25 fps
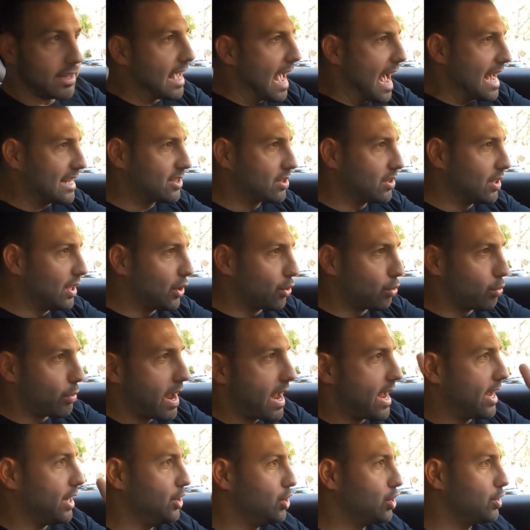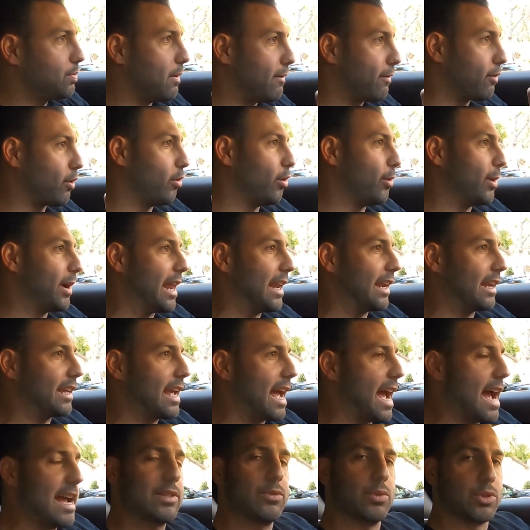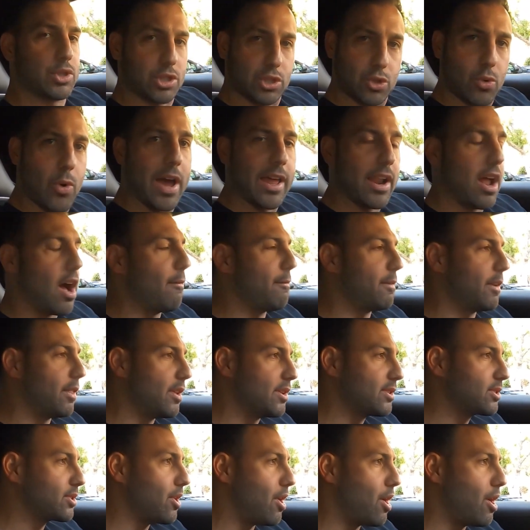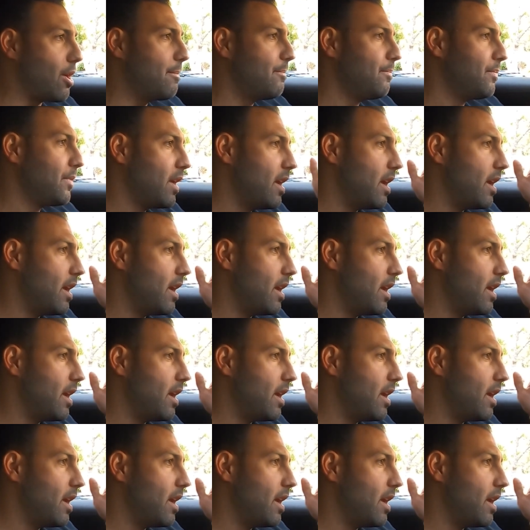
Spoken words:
gasoline range before we run out of gas, which is quite often in this car,